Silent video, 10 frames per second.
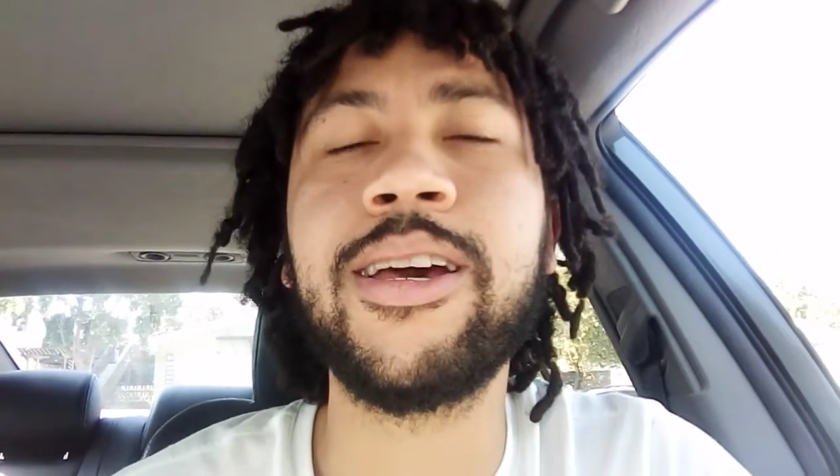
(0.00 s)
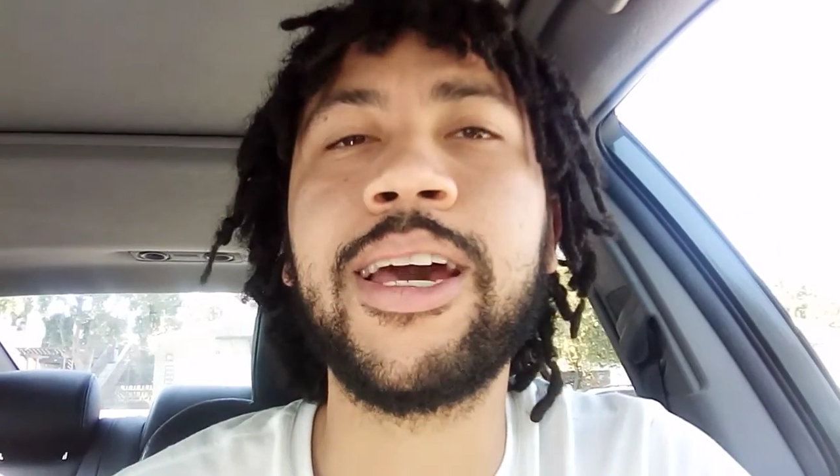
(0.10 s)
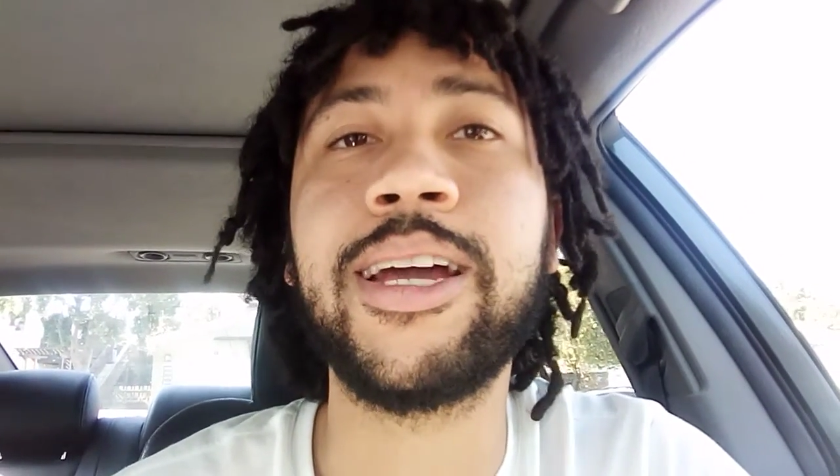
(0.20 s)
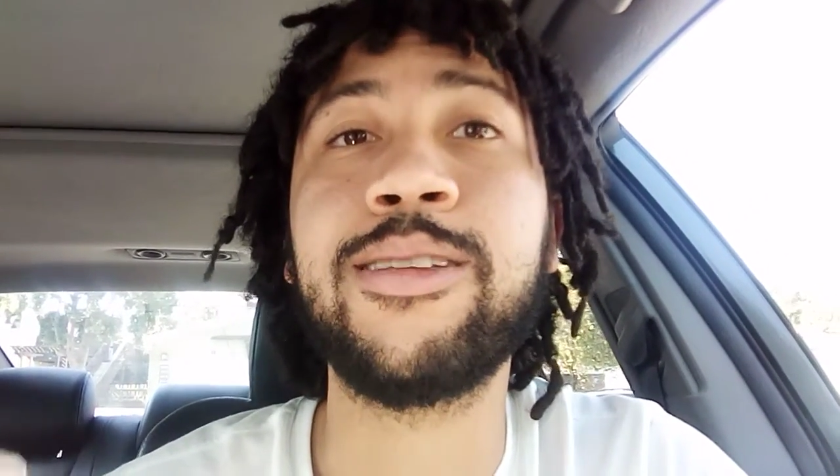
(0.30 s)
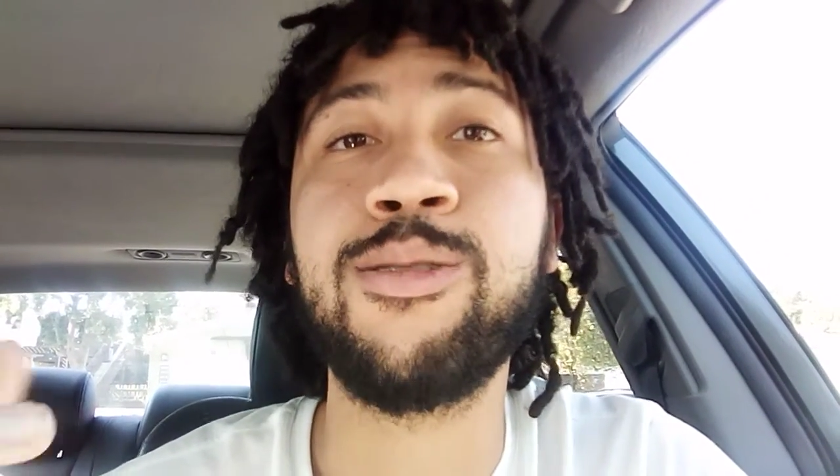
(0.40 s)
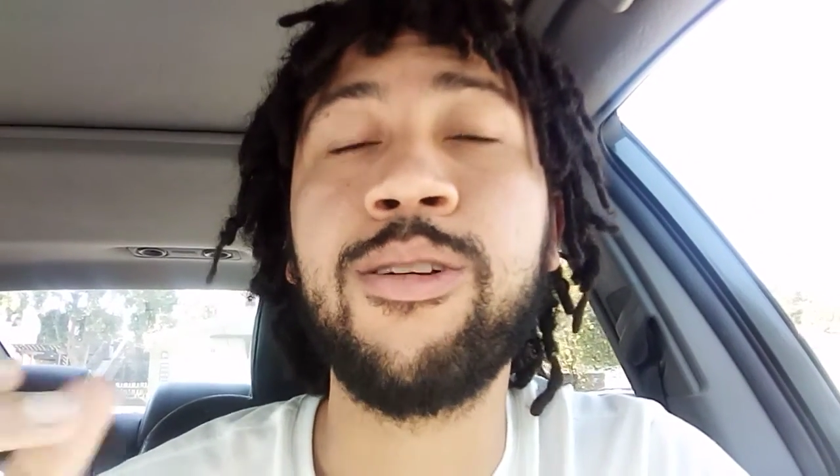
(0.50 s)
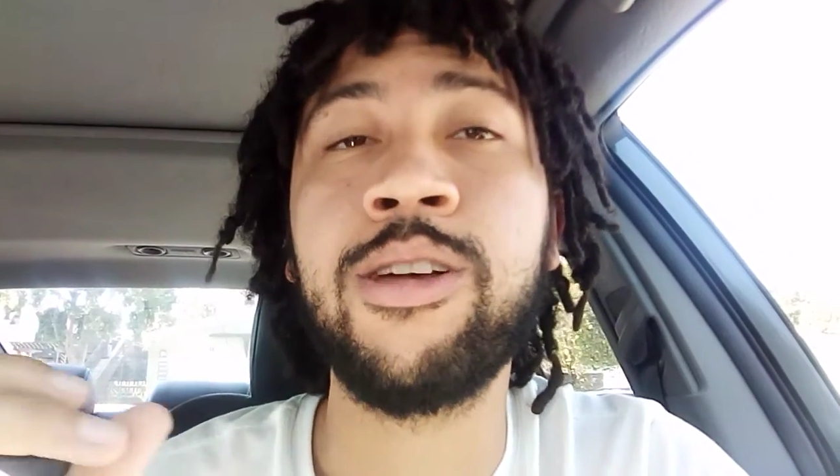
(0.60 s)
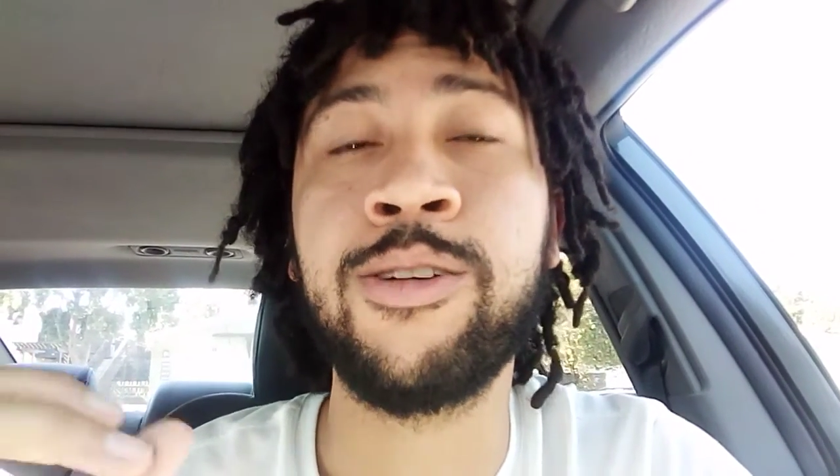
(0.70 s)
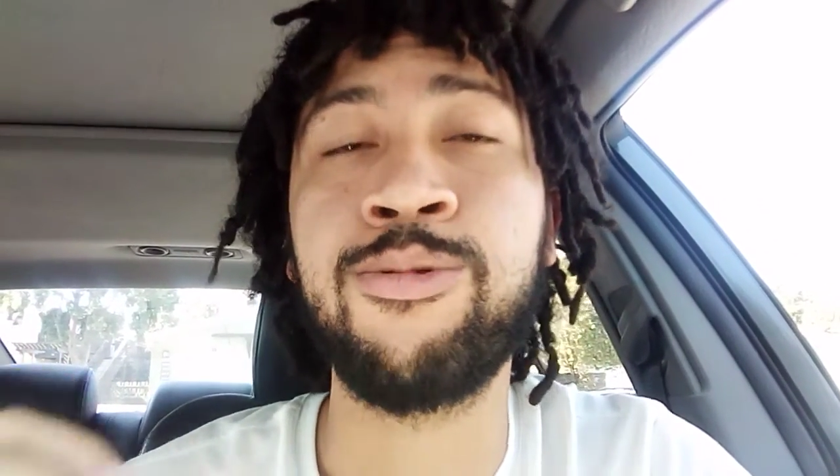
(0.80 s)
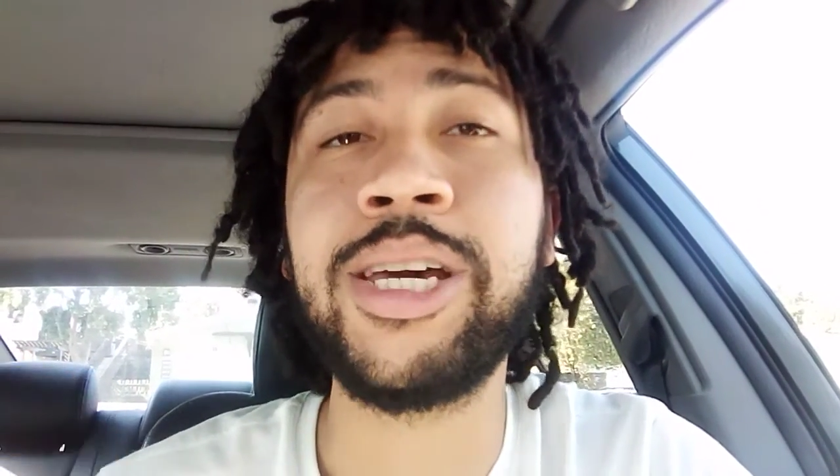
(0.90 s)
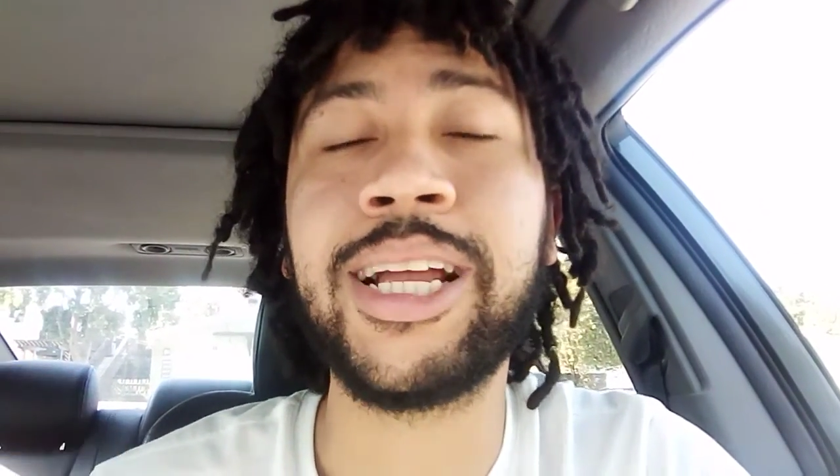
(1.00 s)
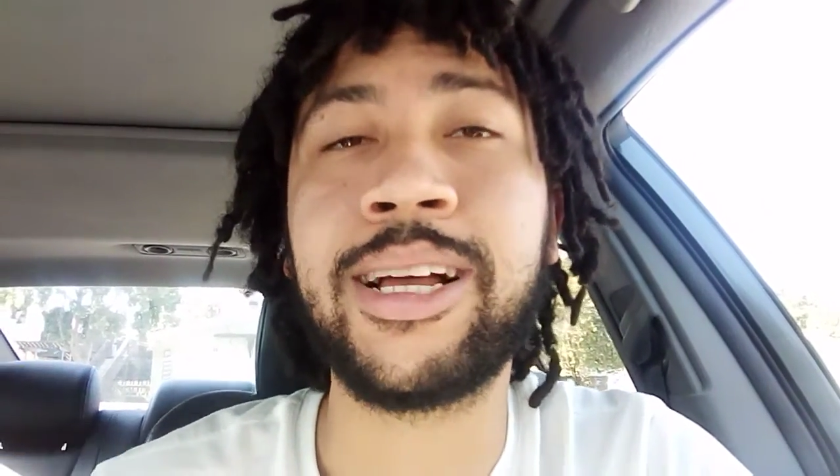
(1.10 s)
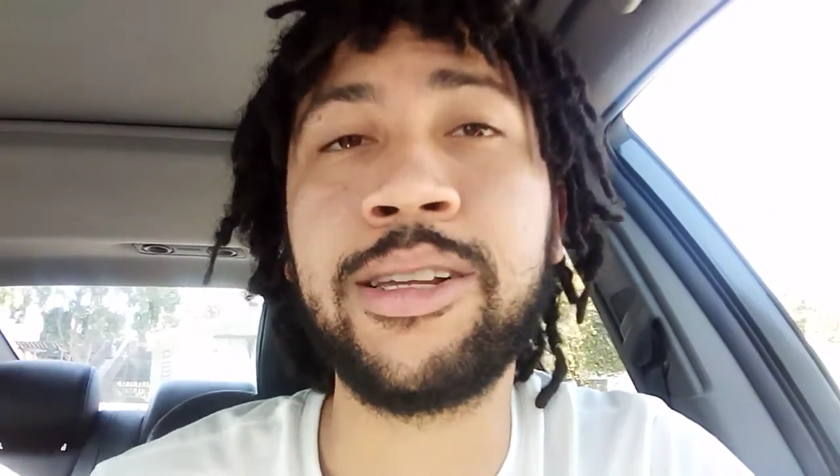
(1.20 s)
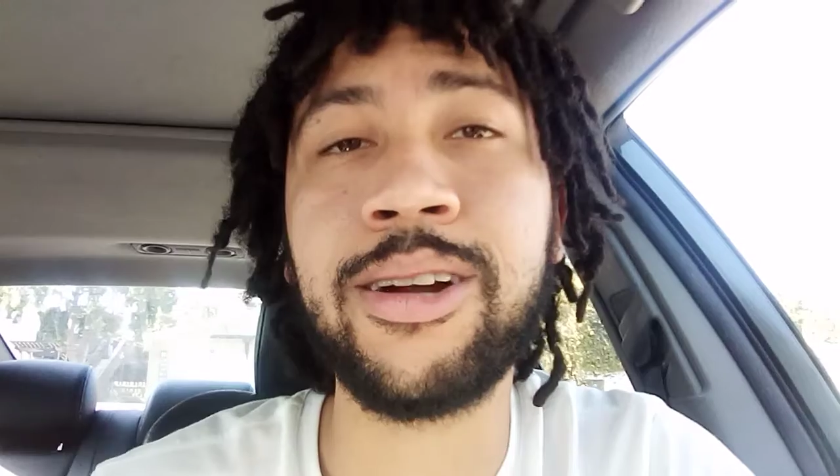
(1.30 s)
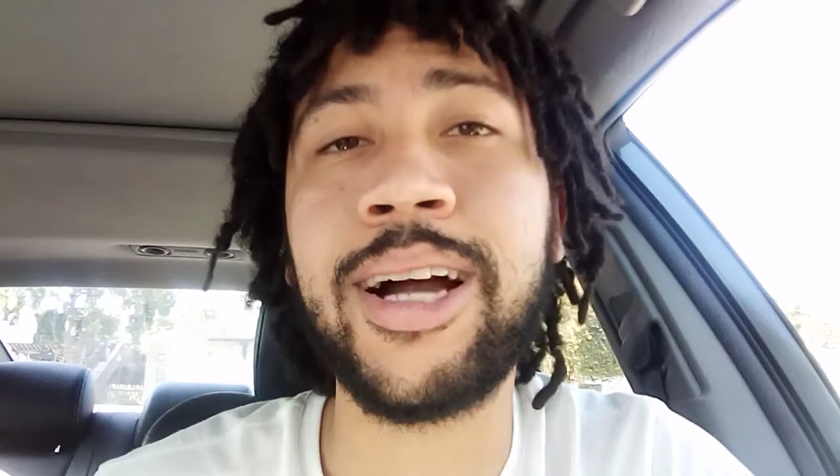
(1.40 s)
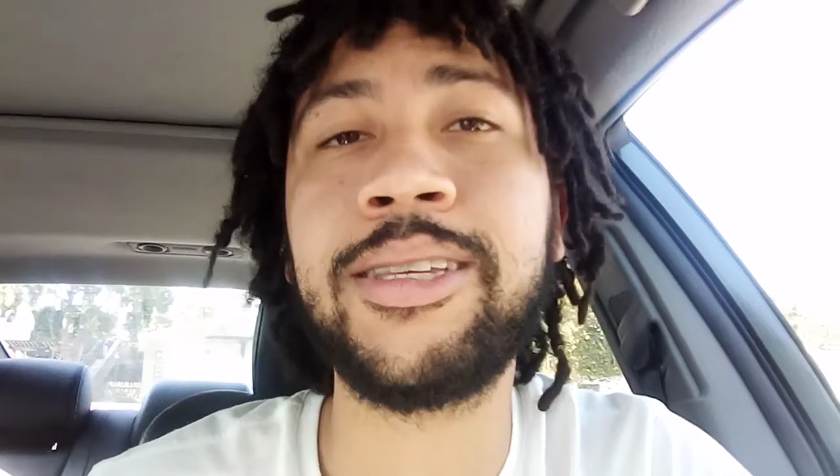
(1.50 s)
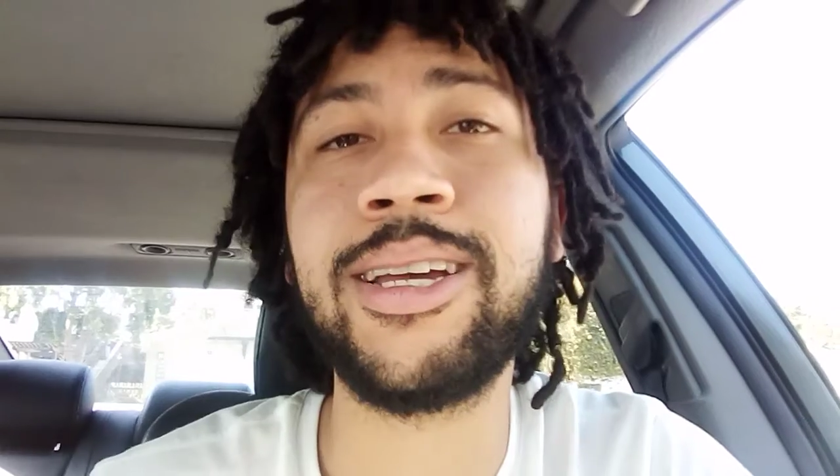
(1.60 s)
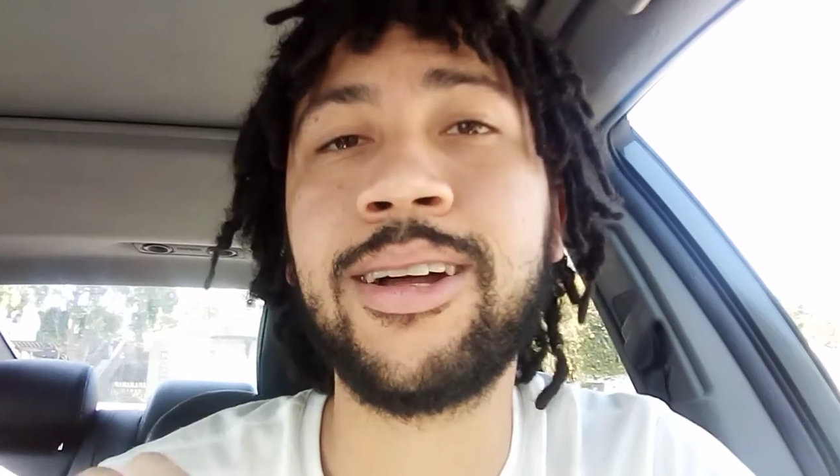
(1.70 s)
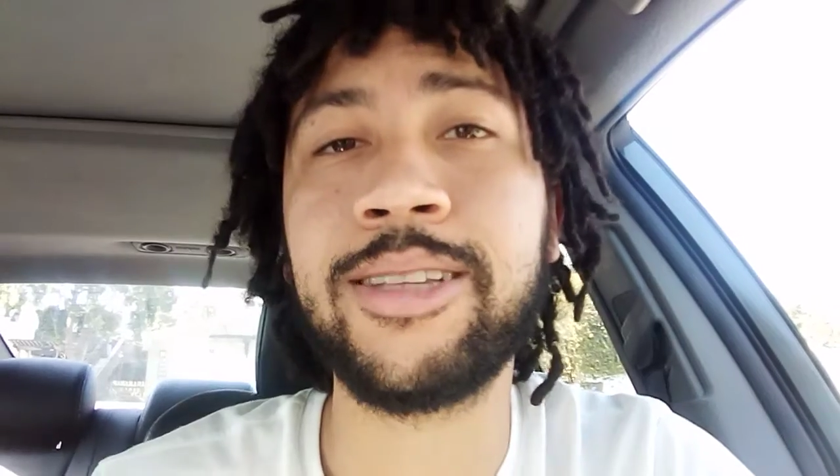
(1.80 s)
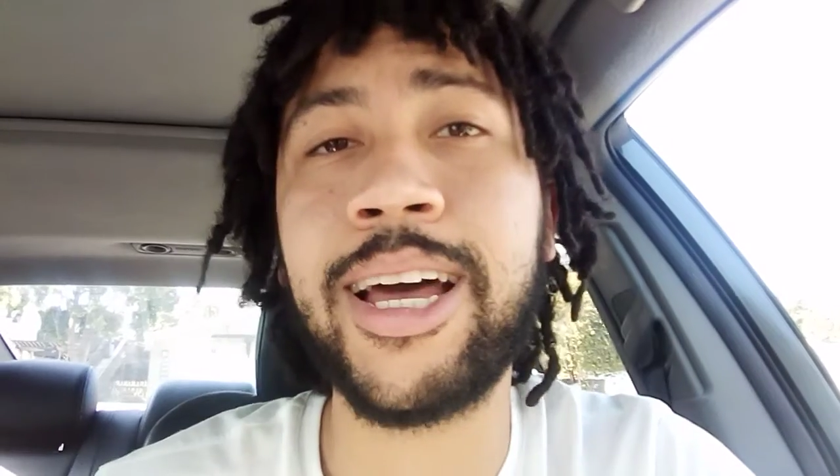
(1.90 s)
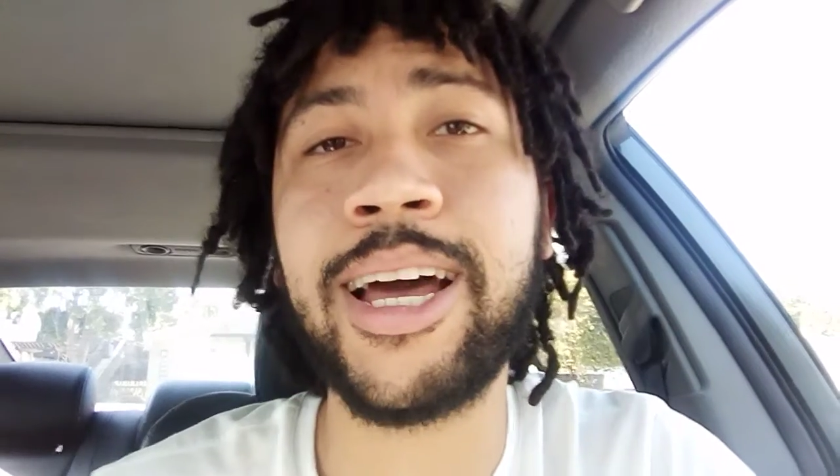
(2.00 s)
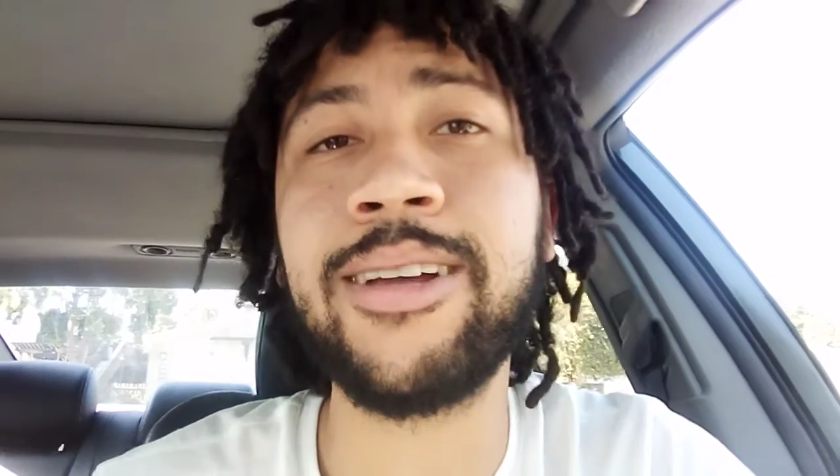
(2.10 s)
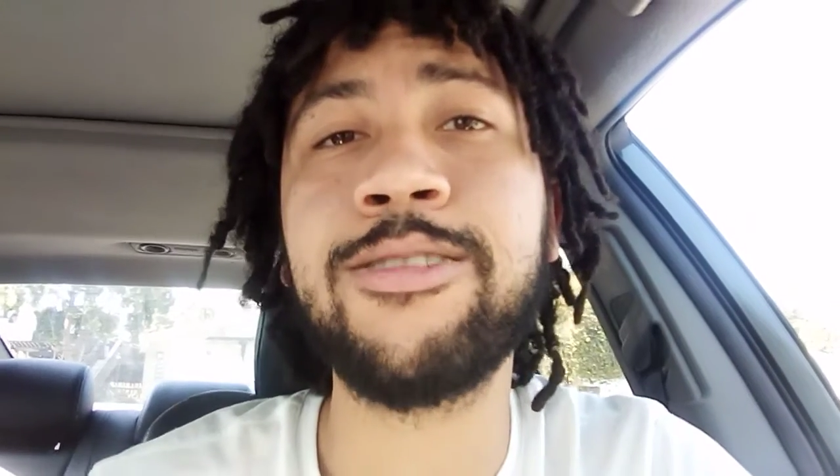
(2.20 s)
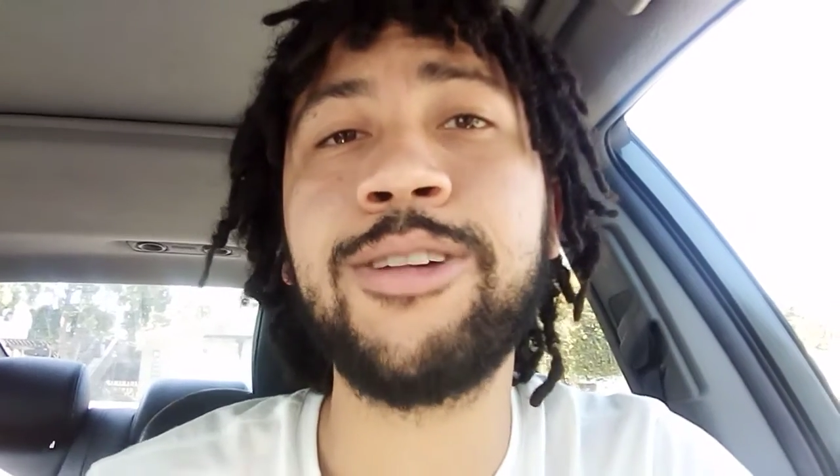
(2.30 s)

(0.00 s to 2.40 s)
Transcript: And if we get a clear idea on that,